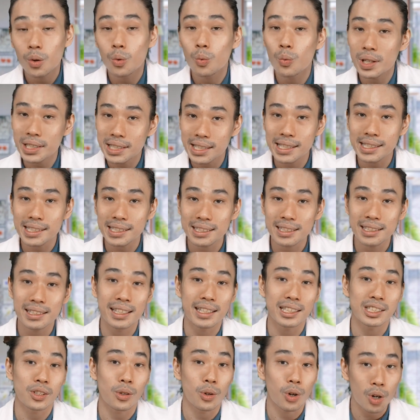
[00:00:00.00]
which is
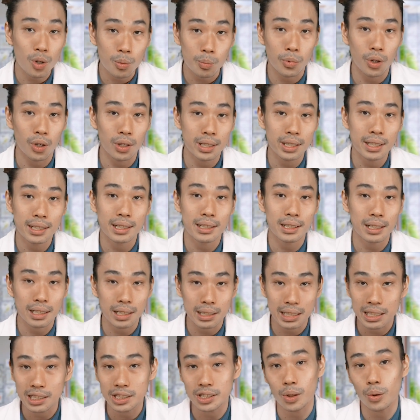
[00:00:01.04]
this hormone
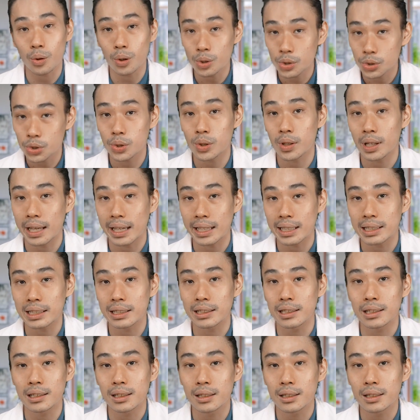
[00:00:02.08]
is also like